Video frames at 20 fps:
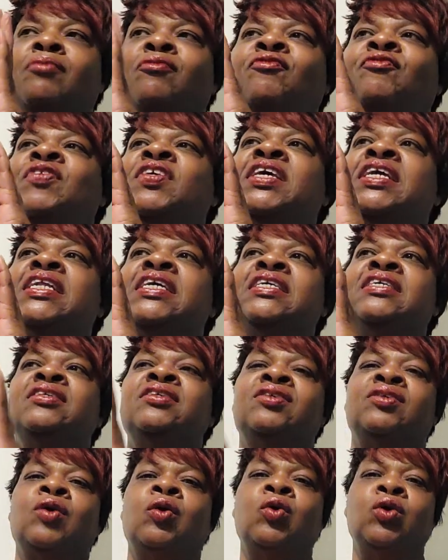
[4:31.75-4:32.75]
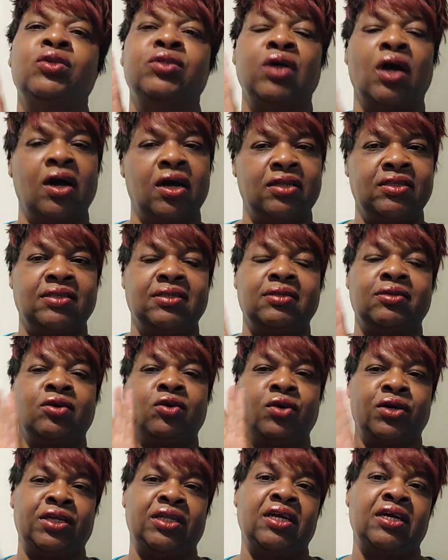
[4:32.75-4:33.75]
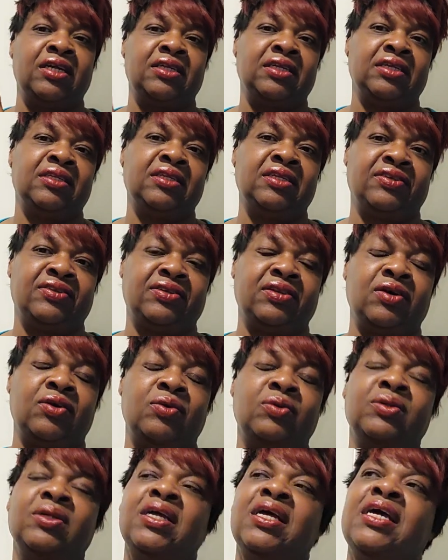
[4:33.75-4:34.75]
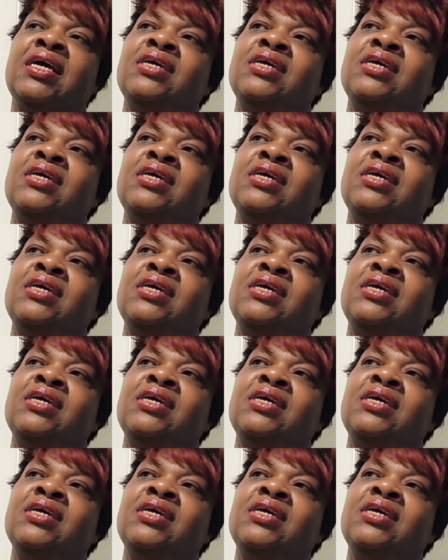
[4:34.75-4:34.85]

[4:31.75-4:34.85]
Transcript: feelings, the old thoughts going on in this town.